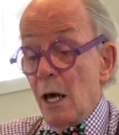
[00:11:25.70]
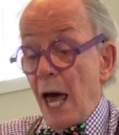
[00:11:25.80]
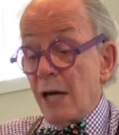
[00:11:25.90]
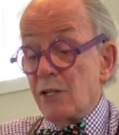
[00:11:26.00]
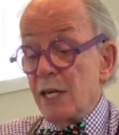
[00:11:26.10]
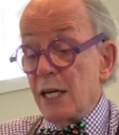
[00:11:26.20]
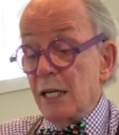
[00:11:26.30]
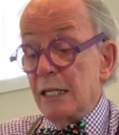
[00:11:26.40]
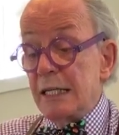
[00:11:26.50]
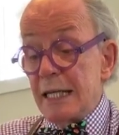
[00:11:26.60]
As the
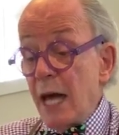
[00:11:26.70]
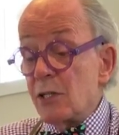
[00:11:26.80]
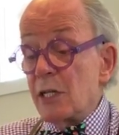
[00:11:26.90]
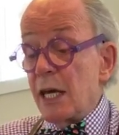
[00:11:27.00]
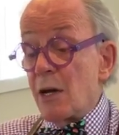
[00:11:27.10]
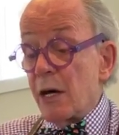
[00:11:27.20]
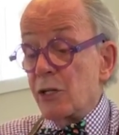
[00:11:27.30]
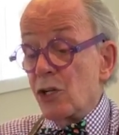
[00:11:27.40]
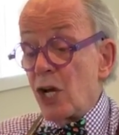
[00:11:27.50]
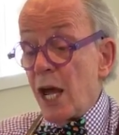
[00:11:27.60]
text cannot
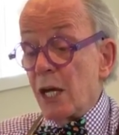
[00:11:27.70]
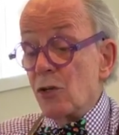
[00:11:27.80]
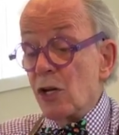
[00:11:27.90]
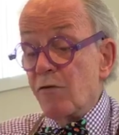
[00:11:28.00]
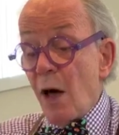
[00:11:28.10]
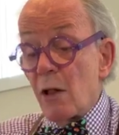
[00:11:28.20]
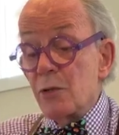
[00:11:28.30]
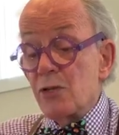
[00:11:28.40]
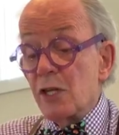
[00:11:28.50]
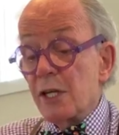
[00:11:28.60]
change, it
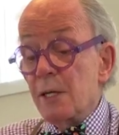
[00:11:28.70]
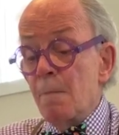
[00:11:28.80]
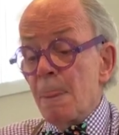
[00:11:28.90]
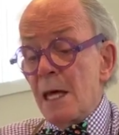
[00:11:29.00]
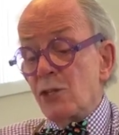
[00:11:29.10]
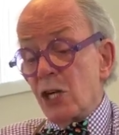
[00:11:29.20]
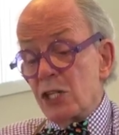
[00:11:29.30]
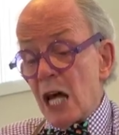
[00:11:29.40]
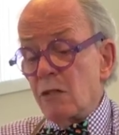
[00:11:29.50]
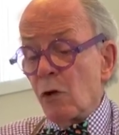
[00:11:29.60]
follows that a
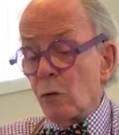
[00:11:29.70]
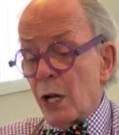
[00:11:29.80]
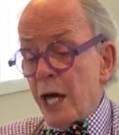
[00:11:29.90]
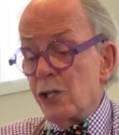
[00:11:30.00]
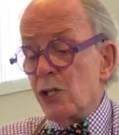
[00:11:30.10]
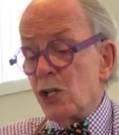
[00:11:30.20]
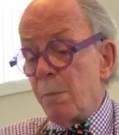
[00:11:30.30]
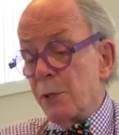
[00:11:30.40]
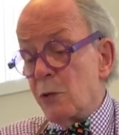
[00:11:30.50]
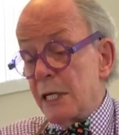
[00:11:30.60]
successful relationship
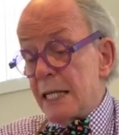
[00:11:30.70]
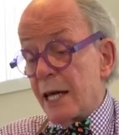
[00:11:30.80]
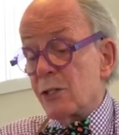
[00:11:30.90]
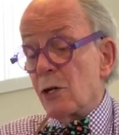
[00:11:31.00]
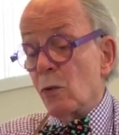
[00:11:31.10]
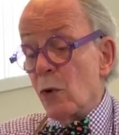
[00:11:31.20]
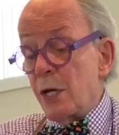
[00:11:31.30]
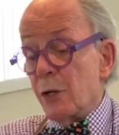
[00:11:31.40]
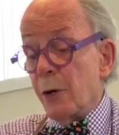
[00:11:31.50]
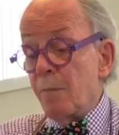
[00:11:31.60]
between text and
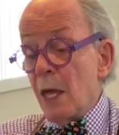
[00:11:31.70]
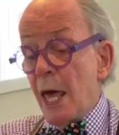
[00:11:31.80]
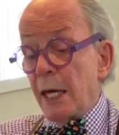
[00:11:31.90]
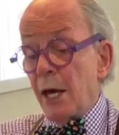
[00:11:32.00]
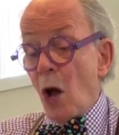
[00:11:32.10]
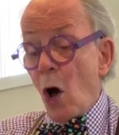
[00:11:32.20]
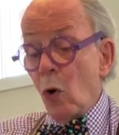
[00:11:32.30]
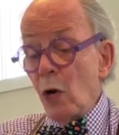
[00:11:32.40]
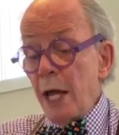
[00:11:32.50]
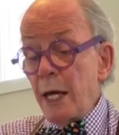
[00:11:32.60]
reader can
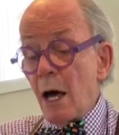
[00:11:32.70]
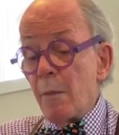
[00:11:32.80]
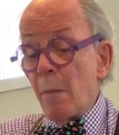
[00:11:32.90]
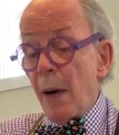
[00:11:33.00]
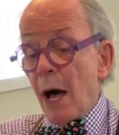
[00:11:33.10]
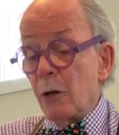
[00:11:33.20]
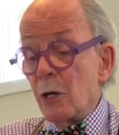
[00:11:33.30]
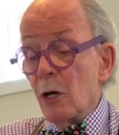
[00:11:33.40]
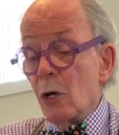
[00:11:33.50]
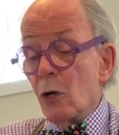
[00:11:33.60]
only come about
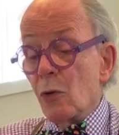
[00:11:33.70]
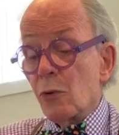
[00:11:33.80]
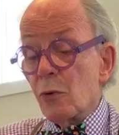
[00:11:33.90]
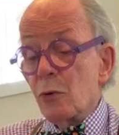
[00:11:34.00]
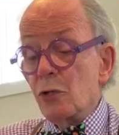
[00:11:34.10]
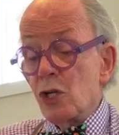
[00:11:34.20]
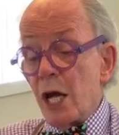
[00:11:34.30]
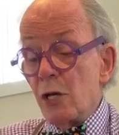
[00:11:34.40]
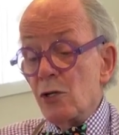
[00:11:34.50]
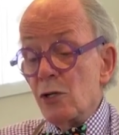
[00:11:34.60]
through
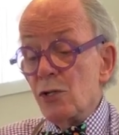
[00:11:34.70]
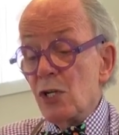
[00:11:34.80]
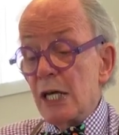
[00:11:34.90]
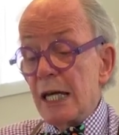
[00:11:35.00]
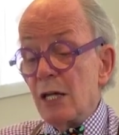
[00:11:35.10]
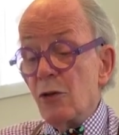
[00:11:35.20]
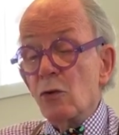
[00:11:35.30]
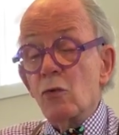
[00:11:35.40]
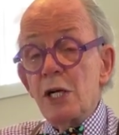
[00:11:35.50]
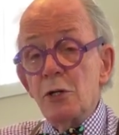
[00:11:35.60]
changes in the
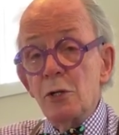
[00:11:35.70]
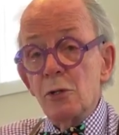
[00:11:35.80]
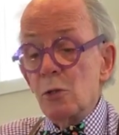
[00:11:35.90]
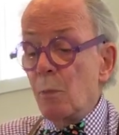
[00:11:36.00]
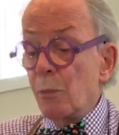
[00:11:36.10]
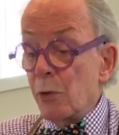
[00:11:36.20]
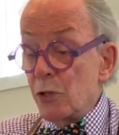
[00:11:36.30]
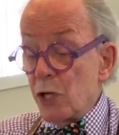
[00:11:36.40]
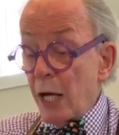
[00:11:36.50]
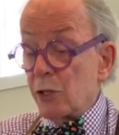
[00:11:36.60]
reader's
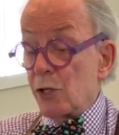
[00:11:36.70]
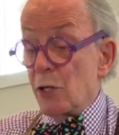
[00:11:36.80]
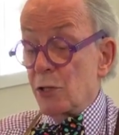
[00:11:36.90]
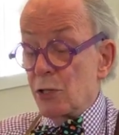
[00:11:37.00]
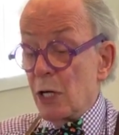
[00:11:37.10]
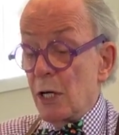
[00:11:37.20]
projections.